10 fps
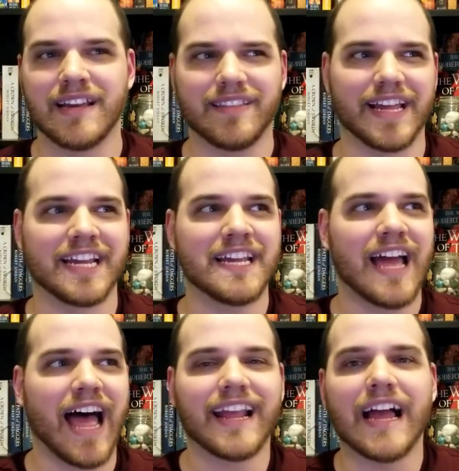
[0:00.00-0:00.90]
Like,
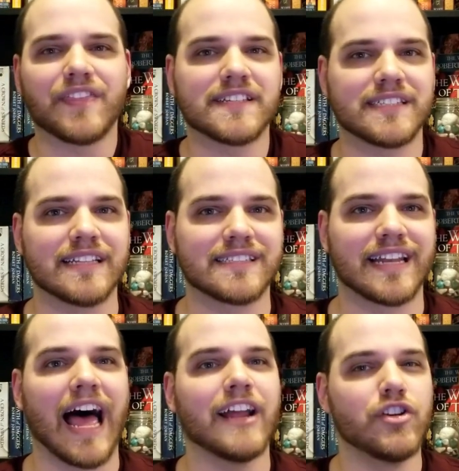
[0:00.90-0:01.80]
I got the sense
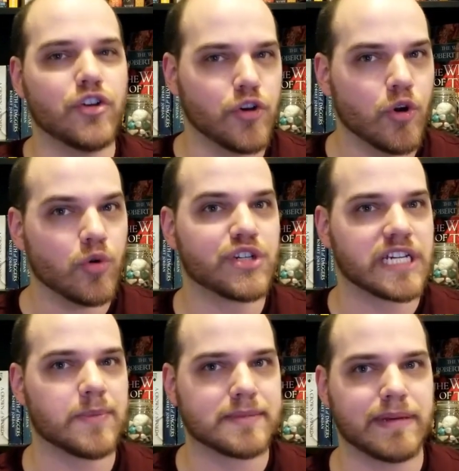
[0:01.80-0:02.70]
that I knew
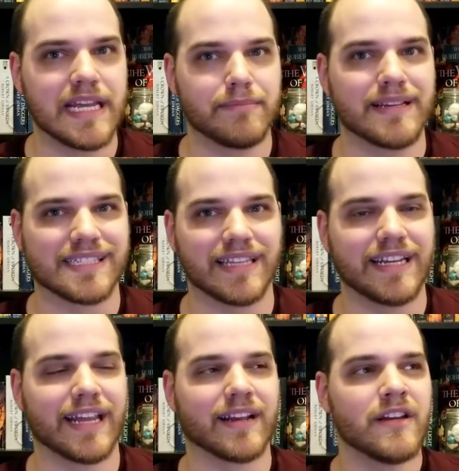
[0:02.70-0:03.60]
she was being
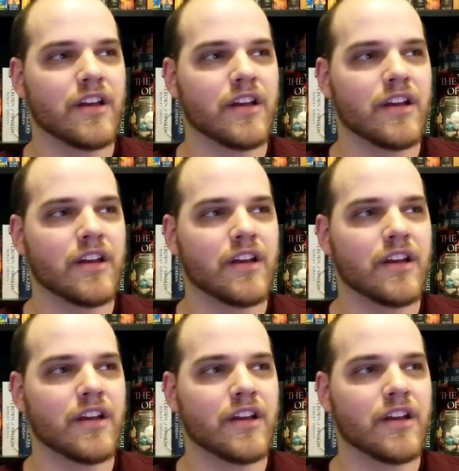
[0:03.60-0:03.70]
misleading,